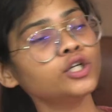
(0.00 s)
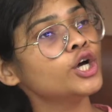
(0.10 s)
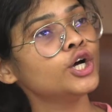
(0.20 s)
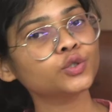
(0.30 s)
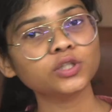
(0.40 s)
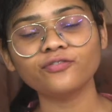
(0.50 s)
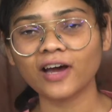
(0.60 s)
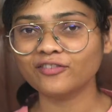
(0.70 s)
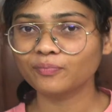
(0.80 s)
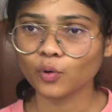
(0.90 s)
to the
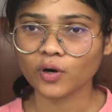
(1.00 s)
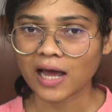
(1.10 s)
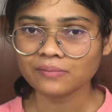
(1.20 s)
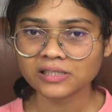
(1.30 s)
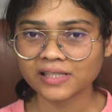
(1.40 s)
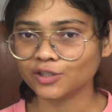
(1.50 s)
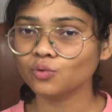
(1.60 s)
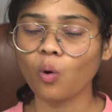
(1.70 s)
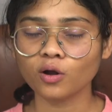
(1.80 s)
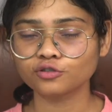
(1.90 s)
5 programs that you
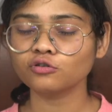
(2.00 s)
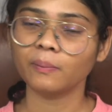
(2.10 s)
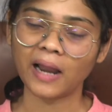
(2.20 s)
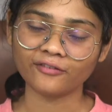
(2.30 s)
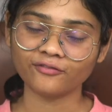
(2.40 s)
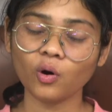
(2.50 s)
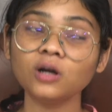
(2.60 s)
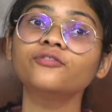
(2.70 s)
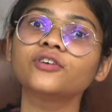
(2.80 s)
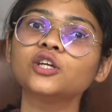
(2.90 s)
want to apply for
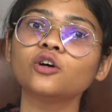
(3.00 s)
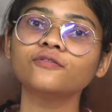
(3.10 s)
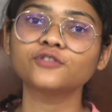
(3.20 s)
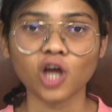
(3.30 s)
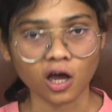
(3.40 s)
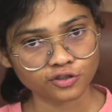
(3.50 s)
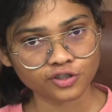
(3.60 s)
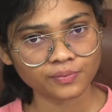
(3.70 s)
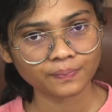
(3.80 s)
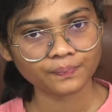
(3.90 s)
free of
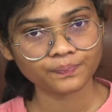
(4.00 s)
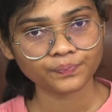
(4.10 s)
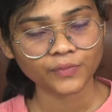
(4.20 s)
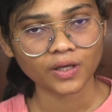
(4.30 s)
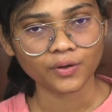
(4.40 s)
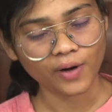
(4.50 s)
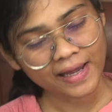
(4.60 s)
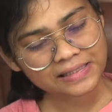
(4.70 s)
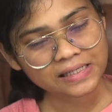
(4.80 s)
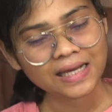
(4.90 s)
charge.
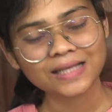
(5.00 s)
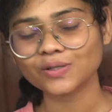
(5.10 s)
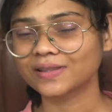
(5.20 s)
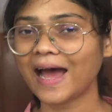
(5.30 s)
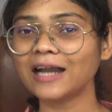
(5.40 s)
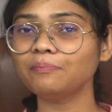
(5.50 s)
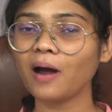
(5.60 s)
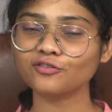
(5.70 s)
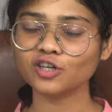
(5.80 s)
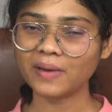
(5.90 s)
Right? So that
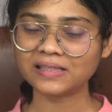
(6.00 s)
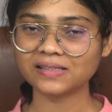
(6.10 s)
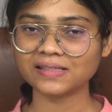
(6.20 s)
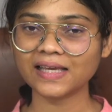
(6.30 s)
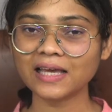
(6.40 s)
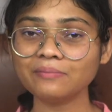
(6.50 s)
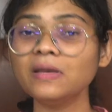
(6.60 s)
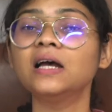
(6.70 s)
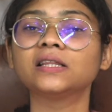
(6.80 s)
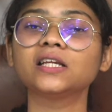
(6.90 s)
part remains the same.
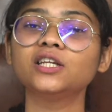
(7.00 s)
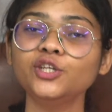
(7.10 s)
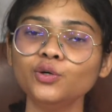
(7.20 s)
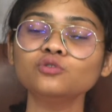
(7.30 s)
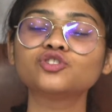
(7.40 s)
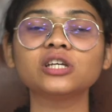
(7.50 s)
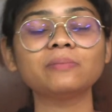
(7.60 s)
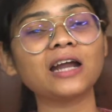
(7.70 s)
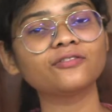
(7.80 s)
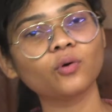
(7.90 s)
The new
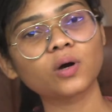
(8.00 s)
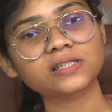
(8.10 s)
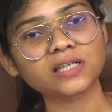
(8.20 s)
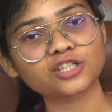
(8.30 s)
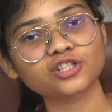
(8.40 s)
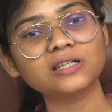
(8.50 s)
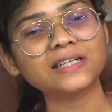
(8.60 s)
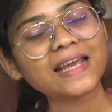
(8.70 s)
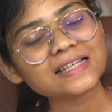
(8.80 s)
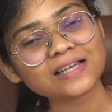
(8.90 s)
GMAT Focus Edition
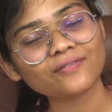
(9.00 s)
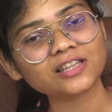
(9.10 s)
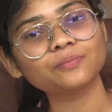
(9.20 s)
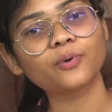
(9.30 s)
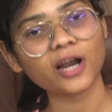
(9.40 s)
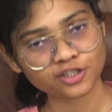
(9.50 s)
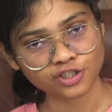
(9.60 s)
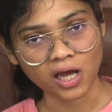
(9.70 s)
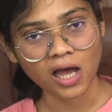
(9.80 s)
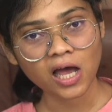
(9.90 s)
takes away the
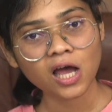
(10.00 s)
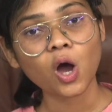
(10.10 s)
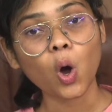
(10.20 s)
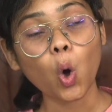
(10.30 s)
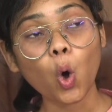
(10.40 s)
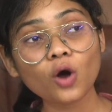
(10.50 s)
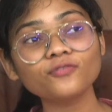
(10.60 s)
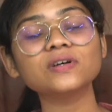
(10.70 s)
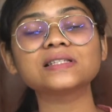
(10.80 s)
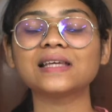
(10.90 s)
pressure of
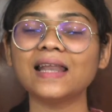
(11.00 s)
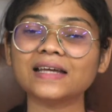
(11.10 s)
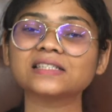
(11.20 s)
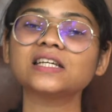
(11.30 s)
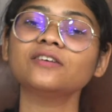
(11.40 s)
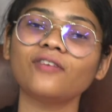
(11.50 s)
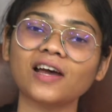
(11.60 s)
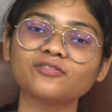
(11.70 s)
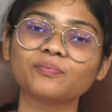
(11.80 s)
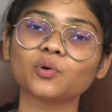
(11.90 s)
selecting
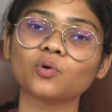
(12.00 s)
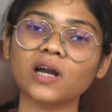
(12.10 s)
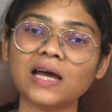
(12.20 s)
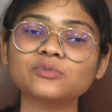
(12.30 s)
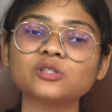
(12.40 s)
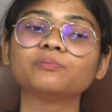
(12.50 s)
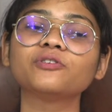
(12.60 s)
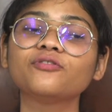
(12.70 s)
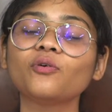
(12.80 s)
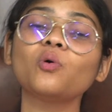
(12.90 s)
5 programs
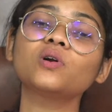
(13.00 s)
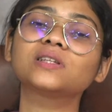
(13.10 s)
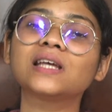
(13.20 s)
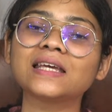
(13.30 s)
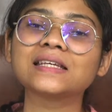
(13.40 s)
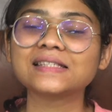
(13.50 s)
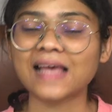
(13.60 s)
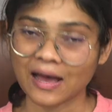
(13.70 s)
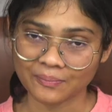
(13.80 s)
before the exam.